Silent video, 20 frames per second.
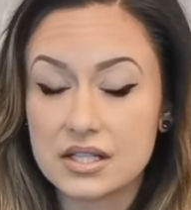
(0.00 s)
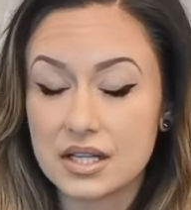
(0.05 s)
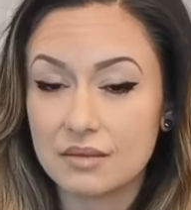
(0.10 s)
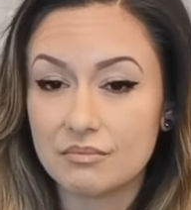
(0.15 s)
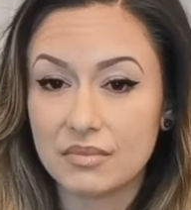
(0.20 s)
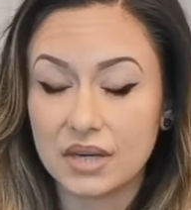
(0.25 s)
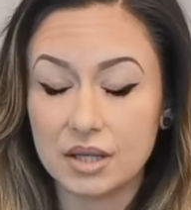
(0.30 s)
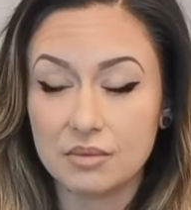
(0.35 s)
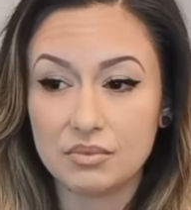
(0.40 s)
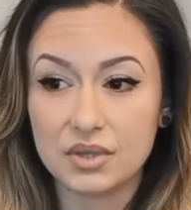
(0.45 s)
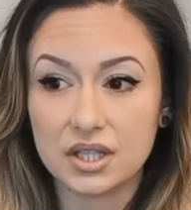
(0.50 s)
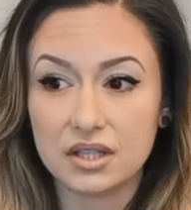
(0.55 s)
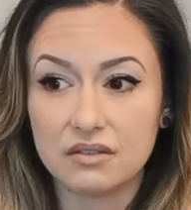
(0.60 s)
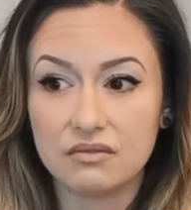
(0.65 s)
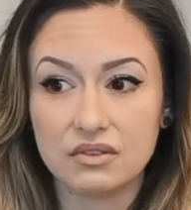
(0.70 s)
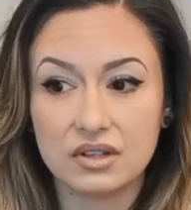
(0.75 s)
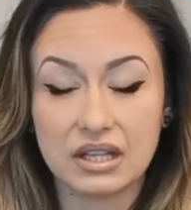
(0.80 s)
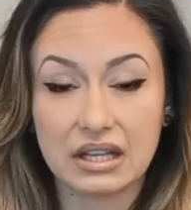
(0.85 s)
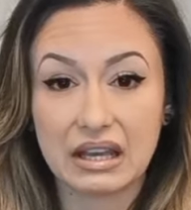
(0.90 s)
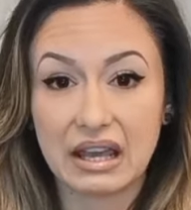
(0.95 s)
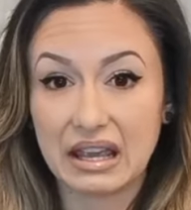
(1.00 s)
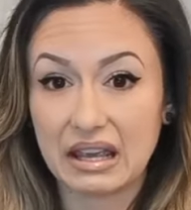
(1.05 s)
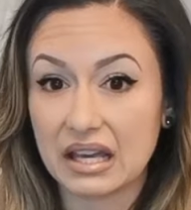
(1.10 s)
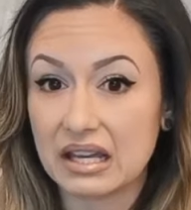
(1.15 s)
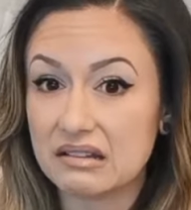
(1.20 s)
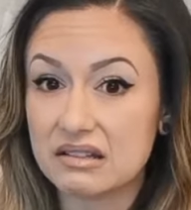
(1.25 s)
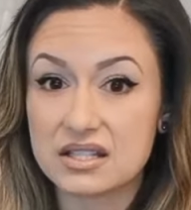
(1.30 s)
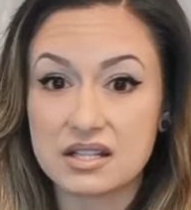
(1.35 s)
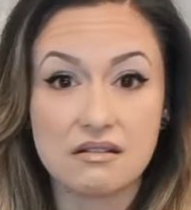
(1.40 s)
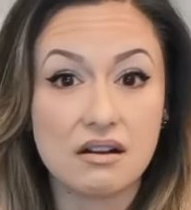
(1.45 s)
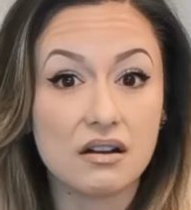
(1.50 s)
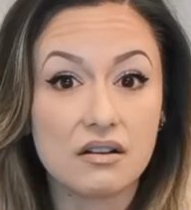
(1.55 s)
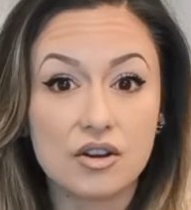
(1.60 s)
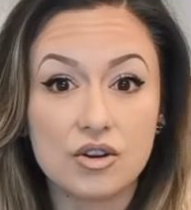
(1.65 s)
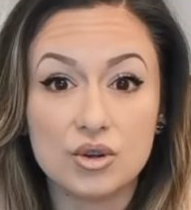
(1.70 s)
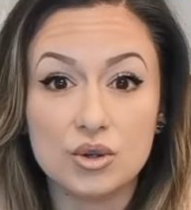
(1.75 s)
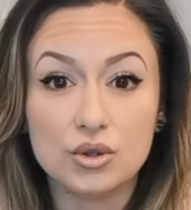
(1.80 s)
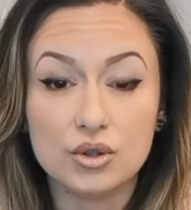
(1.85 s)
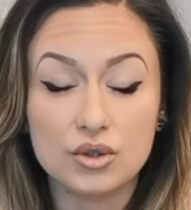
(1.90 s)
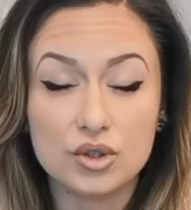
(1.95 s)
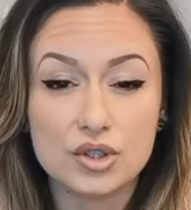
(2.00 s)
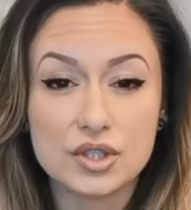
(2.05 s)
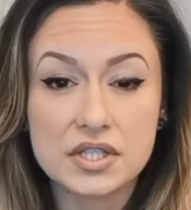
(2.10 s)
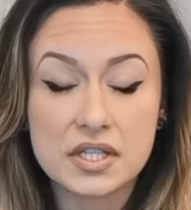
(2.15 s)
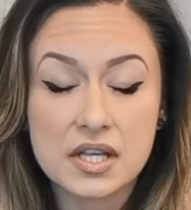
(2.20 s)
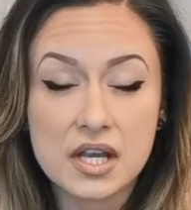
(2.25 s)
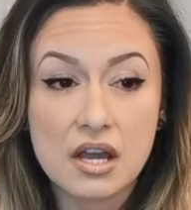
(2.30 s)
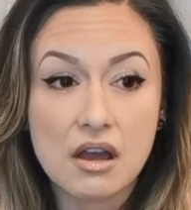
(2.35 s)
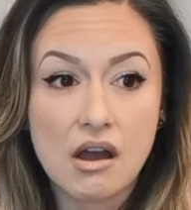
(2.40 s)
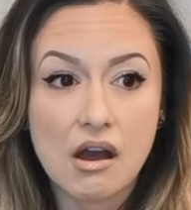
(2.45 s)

it might be even like aunts, uncles,